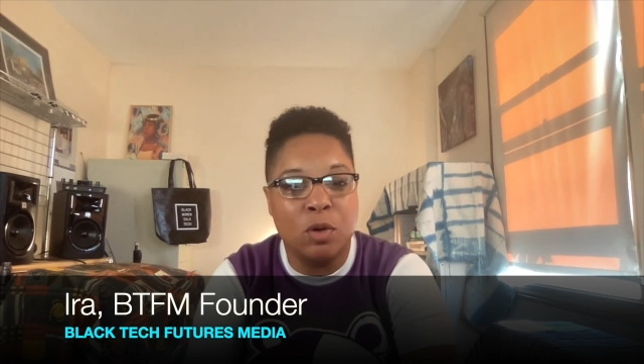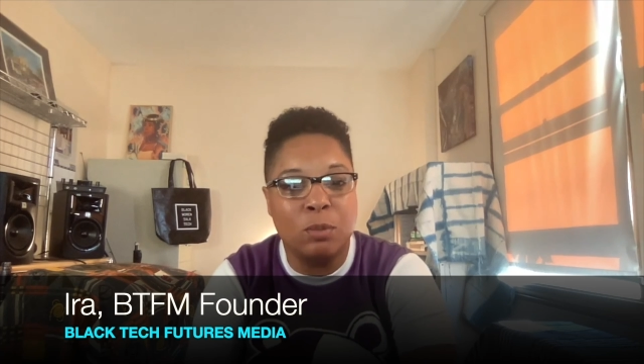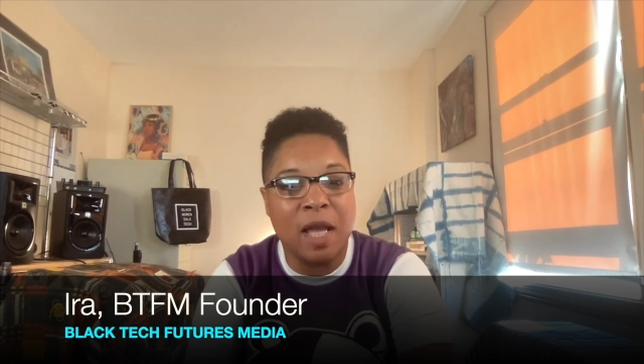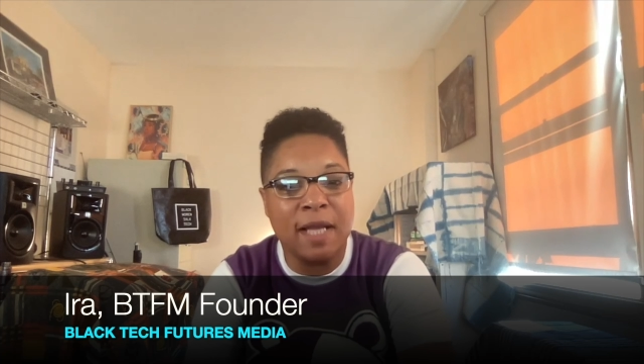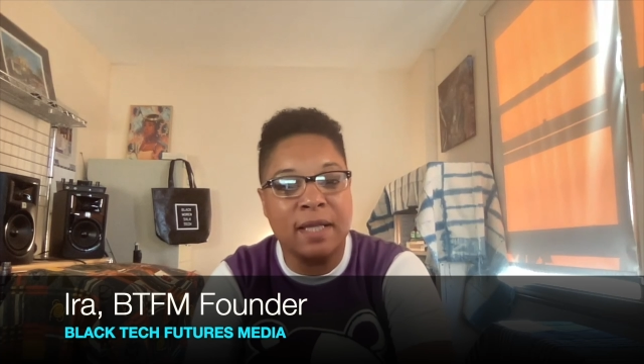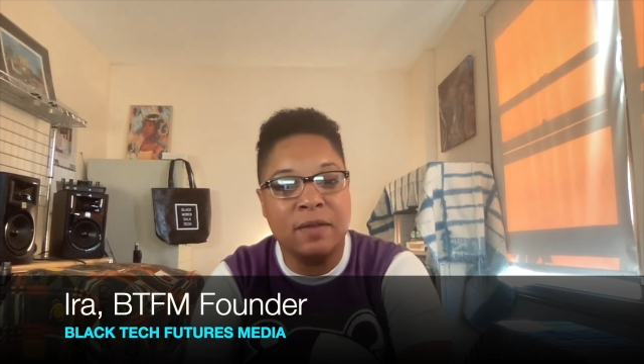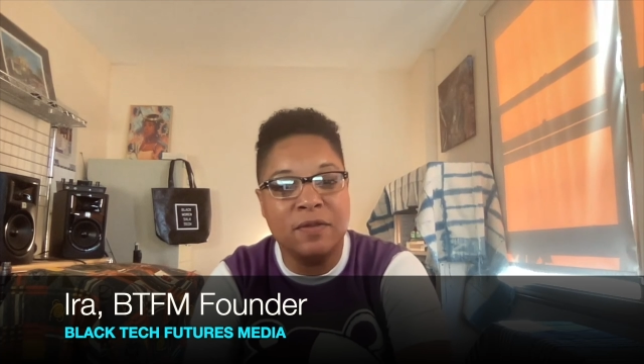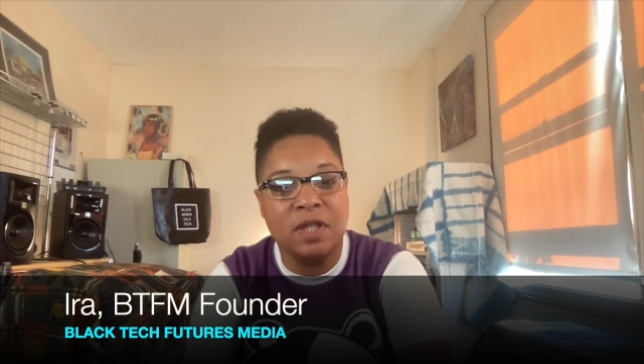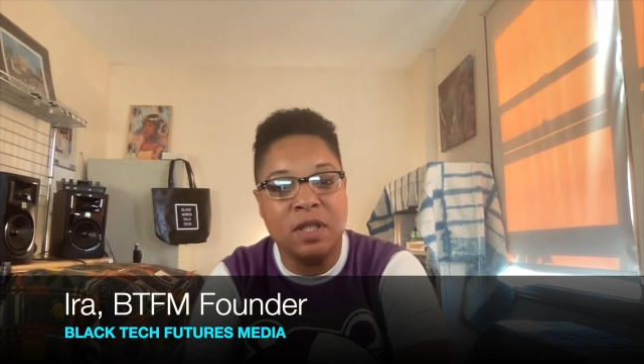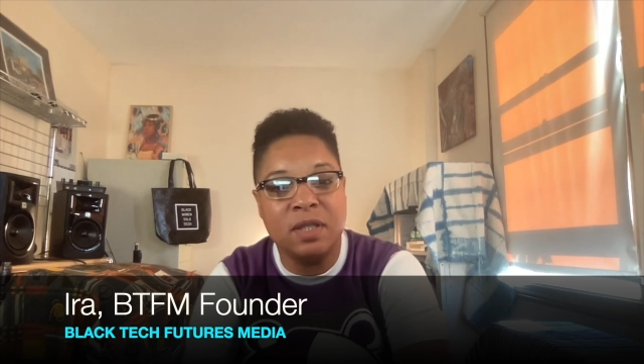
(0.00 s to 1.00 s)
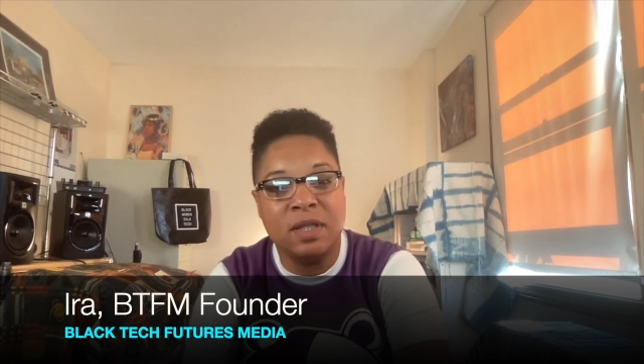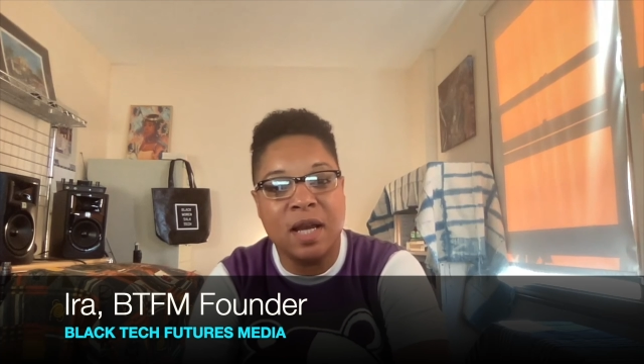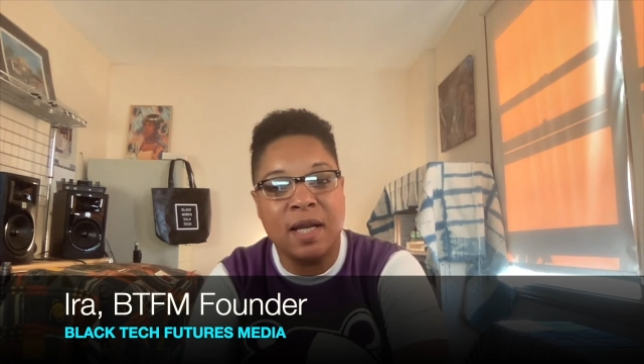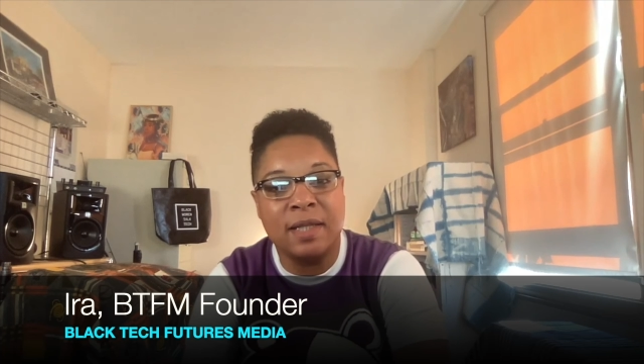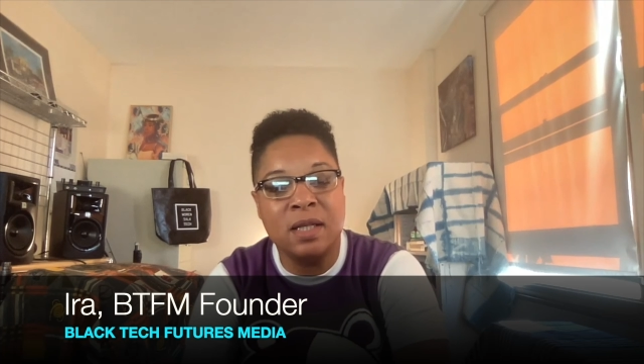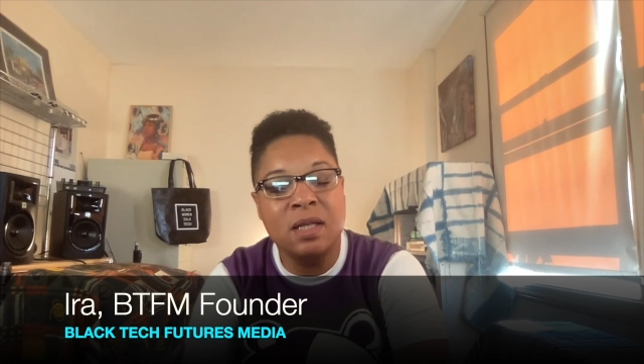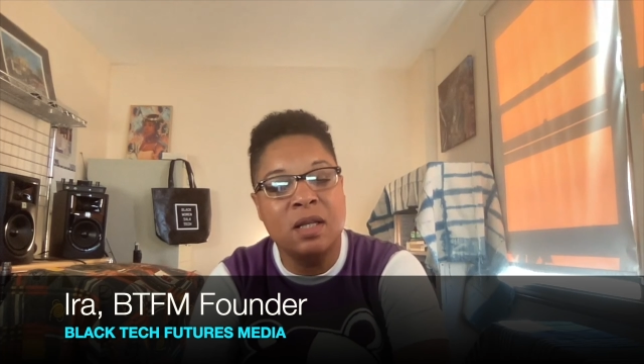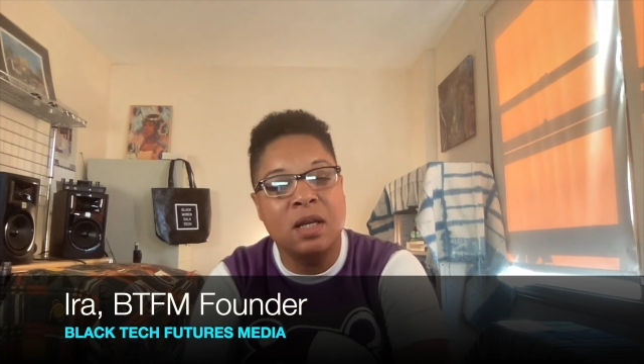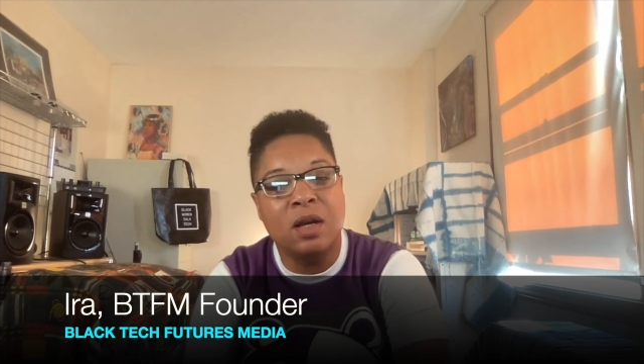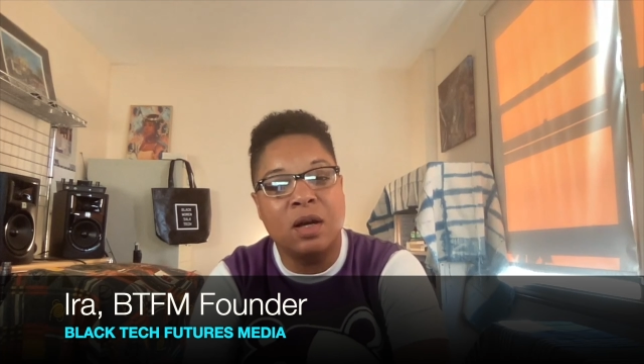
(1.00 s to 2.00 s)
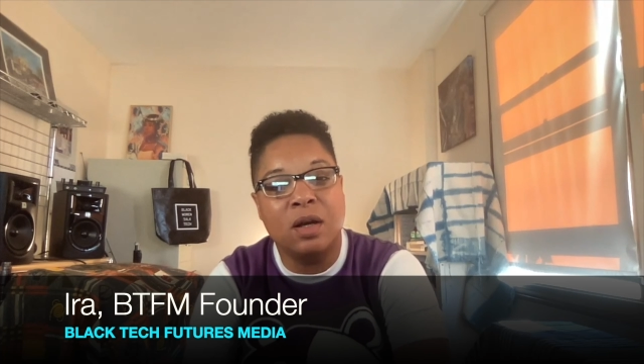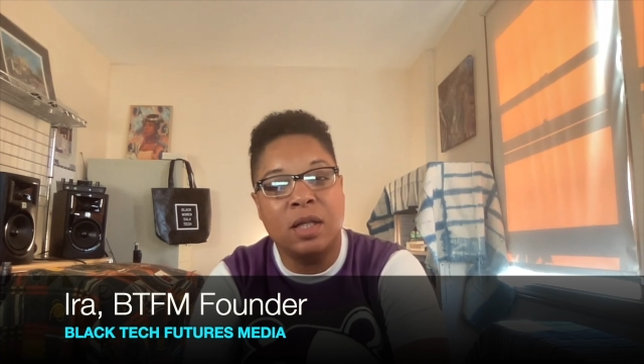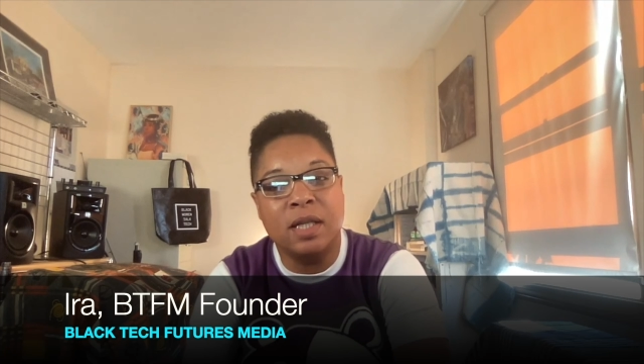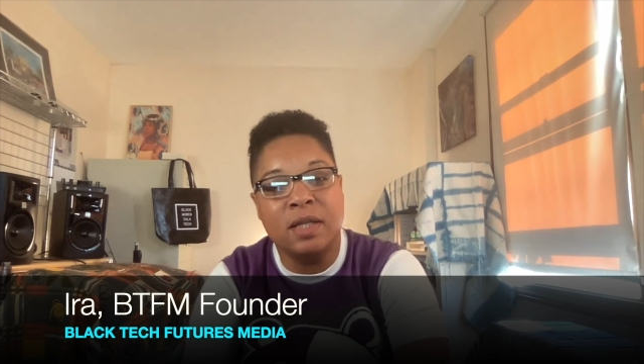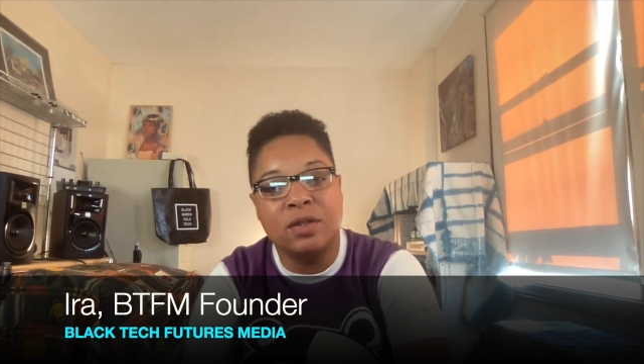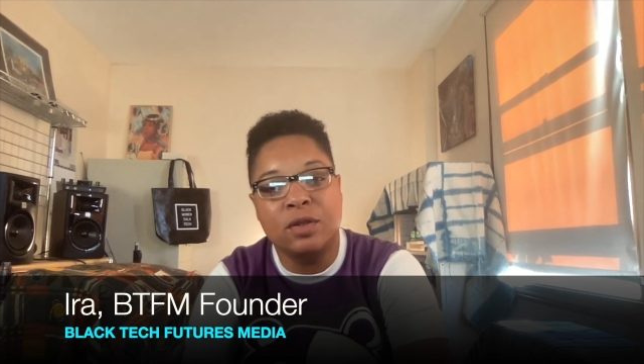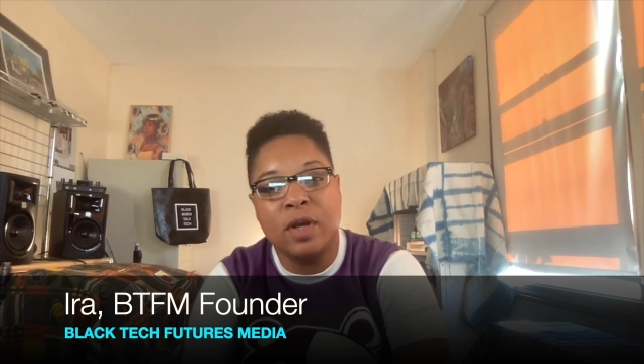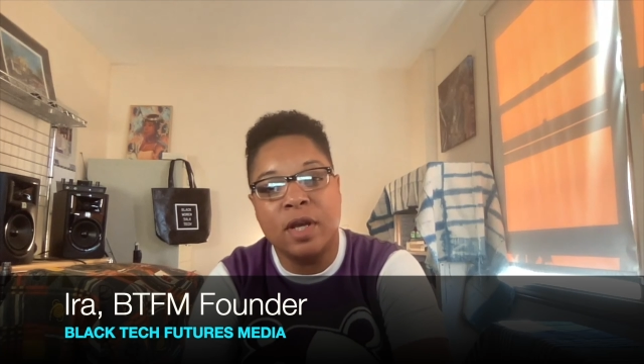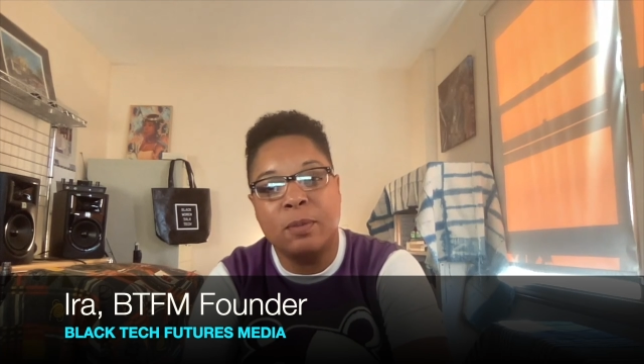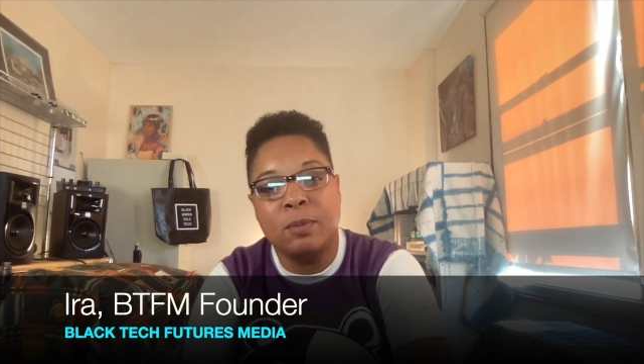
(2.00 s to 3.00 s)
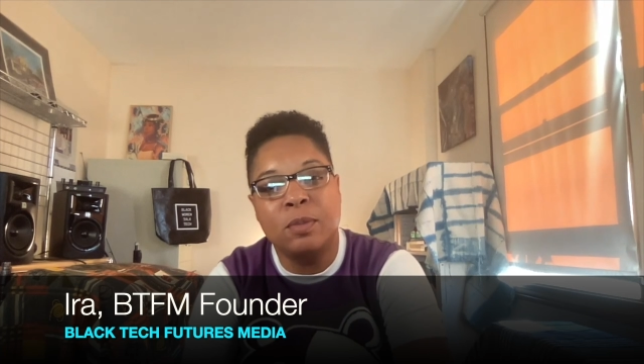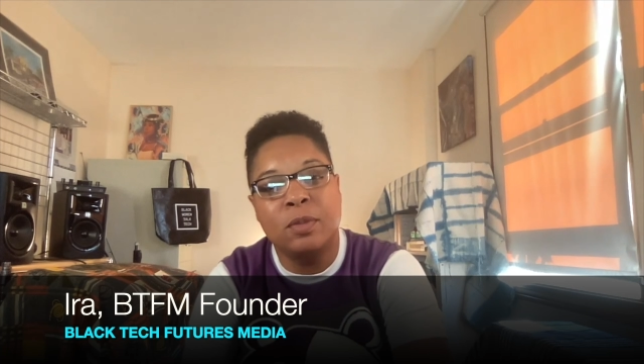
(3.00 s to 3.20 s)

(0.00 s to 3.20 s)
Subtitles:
Black NFTs 9 on Instagram.